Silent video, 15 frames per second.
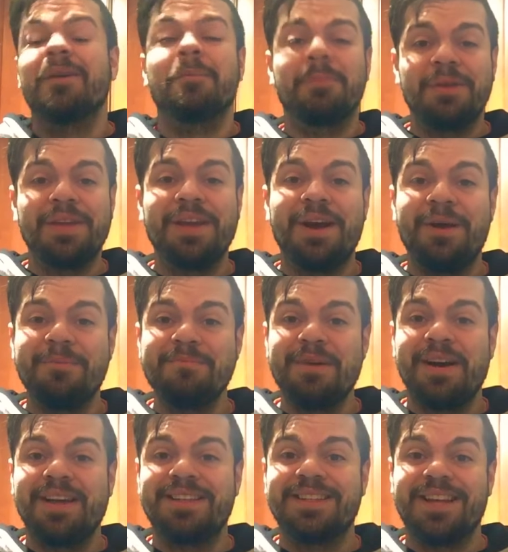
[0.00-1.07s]
be on
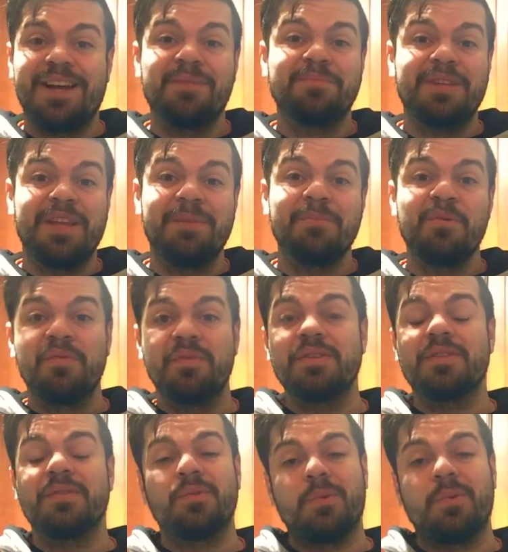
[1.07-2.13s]
my top 10
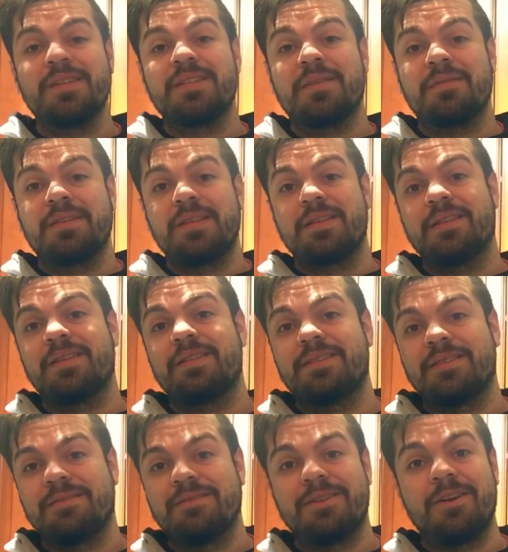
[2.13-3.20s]
movies of 2017
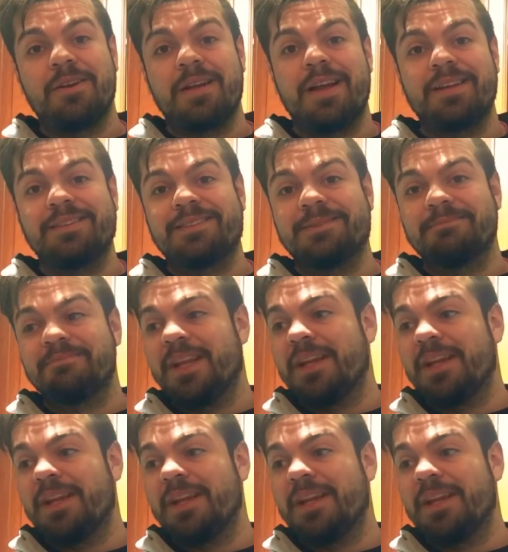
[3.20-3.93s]
list. Sorry, guys.